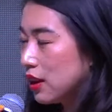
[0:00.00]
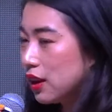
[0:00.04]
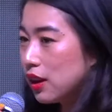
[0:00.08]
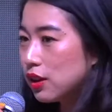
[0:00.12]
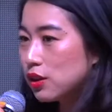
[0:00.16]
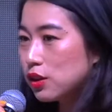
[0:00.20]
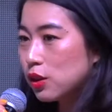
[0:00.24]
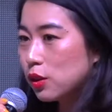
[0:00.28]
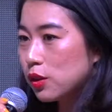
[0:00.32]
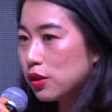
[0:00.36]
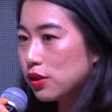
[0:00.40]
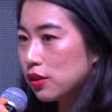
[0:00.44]

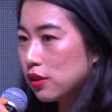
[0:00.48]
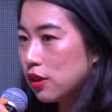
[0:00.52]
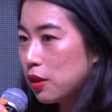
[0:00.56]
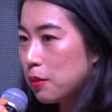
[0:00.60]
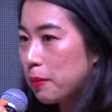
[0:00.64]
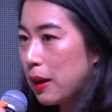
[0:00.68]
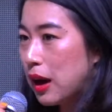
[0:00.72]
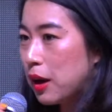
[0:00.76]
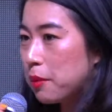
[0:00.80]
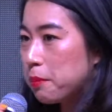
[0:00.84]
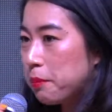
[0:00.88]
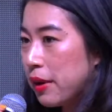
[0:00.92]
It's also
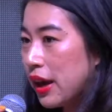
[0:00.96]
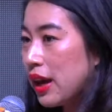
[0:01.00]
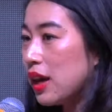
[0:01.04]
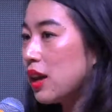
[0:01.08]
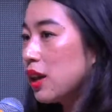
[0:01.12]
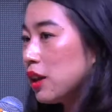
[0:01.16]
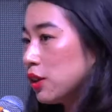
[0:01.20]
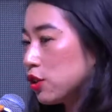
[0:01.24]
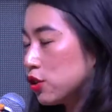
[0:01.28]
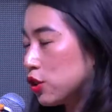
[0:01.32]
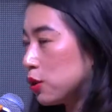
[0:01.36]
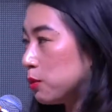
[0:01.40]
about
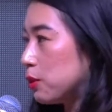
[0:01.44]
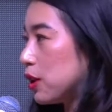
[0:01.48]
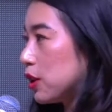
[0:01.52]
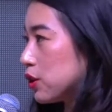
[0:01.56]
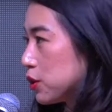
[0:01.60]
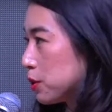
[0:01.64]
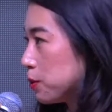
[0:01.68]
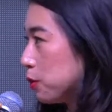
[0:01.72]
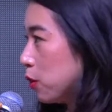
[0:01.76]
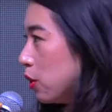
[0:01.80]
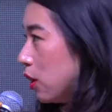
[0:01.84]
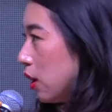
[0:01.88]
paying too
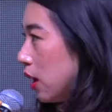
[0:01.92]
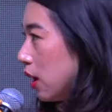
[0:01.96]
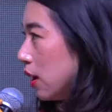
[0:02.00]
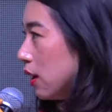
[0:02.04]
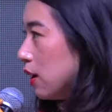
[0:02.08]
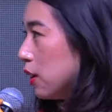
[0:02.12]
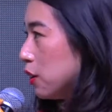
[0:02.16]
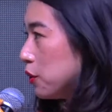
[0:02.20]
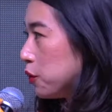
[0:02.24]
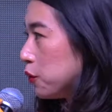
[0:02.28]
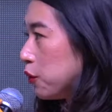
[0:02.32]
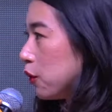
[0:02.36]
much more
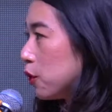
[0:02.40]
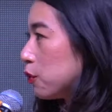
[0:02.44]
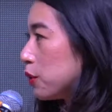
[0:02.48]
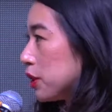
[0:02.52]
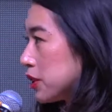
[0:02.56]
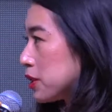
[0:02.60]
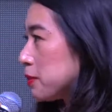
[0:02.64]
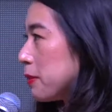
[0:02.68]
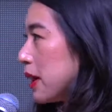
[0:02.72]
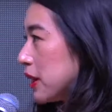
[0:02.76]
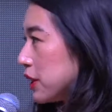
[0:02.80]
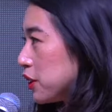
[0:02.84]
for
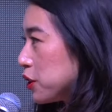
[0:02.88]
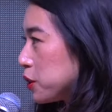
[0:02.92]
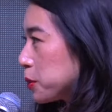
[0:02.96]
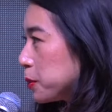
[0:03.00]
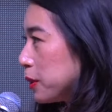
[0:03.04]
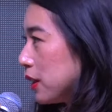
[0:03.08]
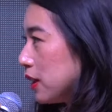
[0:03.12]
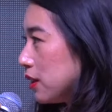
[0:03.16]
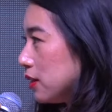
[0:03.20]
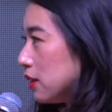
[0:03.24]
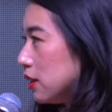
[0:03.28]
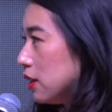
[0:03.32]
risk
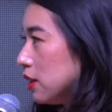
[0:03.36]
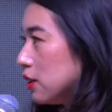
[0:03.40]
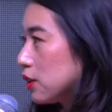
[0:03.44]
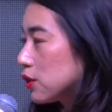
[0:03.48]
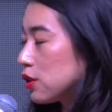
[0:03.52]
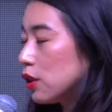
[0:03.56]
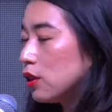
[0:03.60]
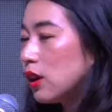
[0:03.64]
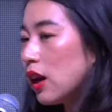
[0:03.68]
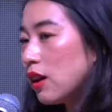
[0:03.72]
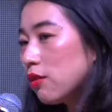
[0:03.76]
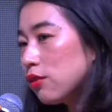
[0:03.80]
management.
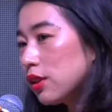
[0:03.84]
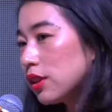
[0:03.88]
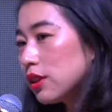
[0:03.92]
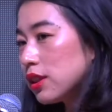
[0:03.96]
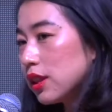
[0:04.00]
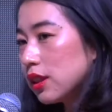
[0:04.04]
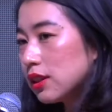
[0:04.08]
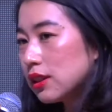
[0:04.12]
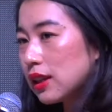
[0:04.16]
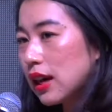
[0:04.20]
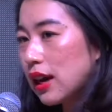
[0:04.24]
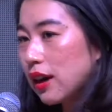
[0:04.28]
So
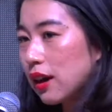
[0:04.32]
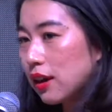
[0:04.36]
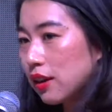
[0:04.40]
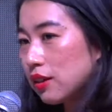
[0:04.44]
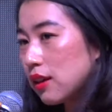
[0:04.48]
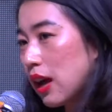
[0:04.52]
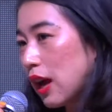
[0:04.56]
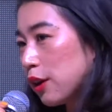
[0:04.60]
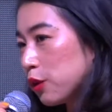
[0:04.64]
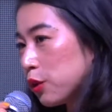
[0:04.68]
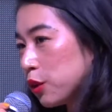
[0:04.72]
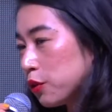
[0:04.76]
everything that
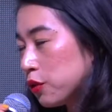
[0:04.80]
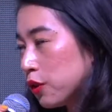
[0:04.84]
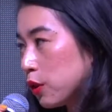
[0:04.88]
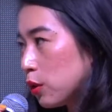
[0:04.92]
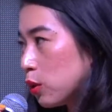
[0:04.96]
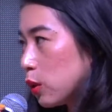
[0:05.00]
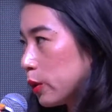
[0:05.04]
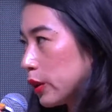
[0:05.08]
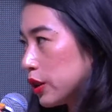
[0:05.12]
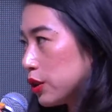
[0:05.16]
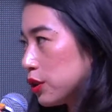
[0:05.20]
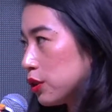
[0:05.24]
in
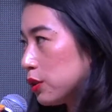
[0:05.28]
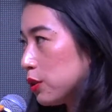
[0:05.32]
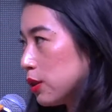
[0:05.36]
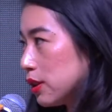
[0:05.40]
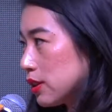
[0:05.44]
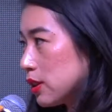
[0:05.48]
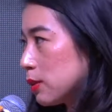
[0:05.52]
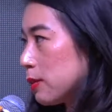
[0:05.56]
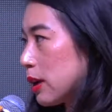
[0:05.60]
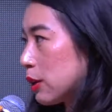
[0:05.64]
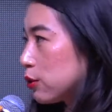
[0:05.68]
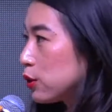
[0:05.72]
Aquifer, what we do
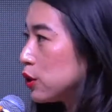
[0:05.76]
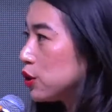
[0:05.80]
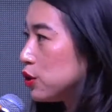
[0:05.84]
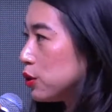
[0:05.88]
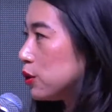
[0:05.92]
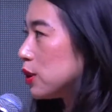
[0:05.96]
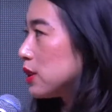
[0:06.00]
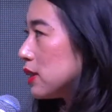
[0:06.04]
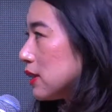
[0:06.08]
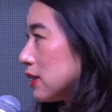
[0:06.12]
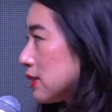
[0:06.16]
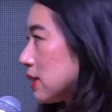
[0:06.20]
is about
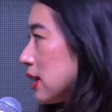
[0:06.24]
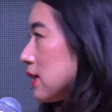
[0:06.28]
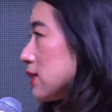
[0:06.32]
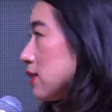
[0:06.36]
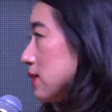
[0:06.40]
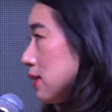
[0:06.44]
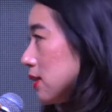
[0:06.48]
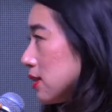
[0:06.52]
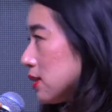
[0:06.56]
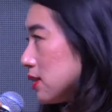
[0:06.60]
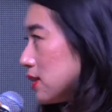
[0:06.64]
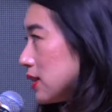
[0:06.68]
reducing
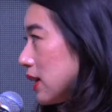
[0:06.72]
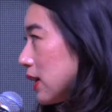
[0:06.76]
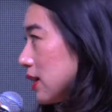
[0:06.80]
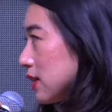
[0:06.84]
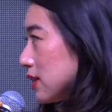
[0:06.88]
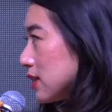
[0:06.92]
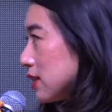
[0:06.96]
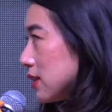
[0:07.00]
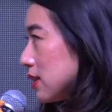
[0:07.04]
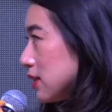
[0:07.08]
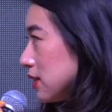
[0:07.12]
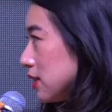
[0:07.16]
senseless
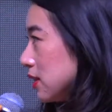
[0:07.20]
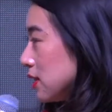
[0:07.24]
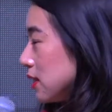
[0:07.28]
debt.